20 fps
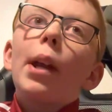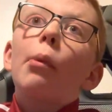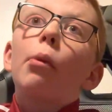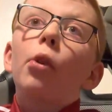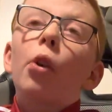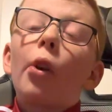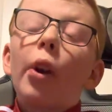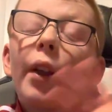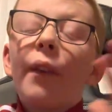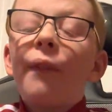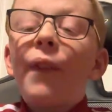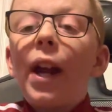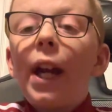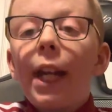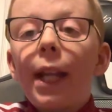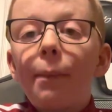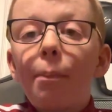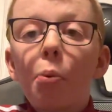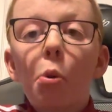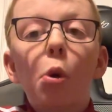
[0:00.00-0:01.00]
were on a
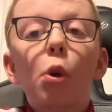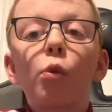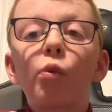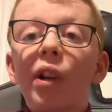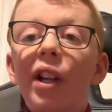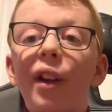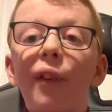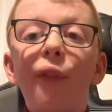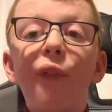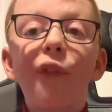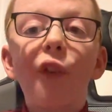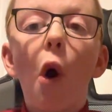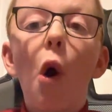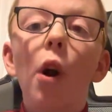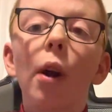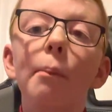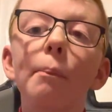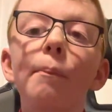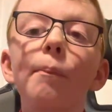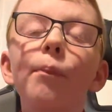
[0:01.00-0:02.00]
very poor run of
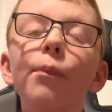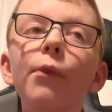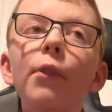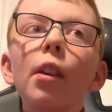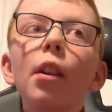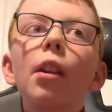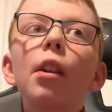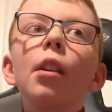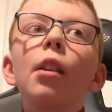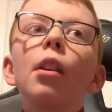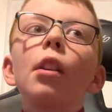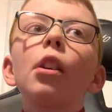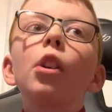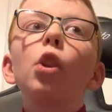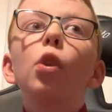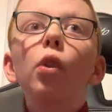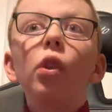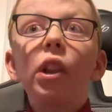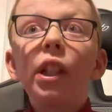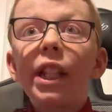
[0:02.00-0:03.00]
form
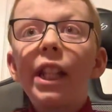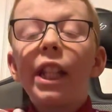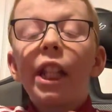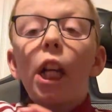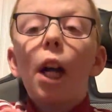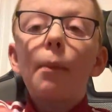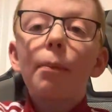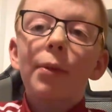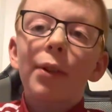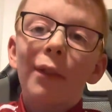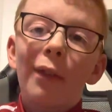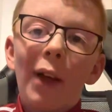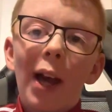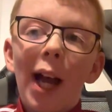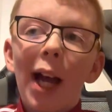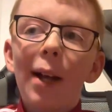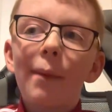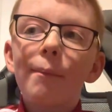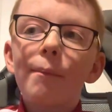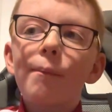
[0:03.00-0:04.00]
leading up to
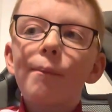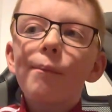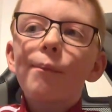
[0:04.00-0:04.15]
that.